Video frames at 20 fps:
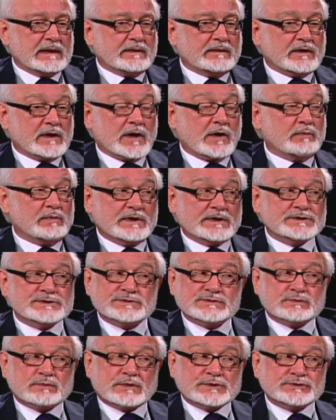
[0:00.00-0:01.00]
There are
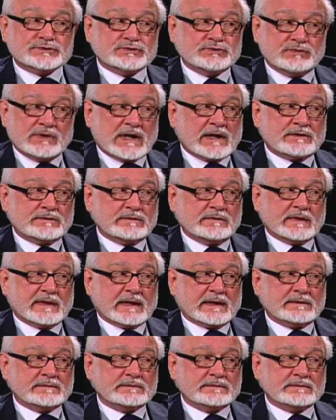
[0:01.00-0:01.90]
religions which do not do that.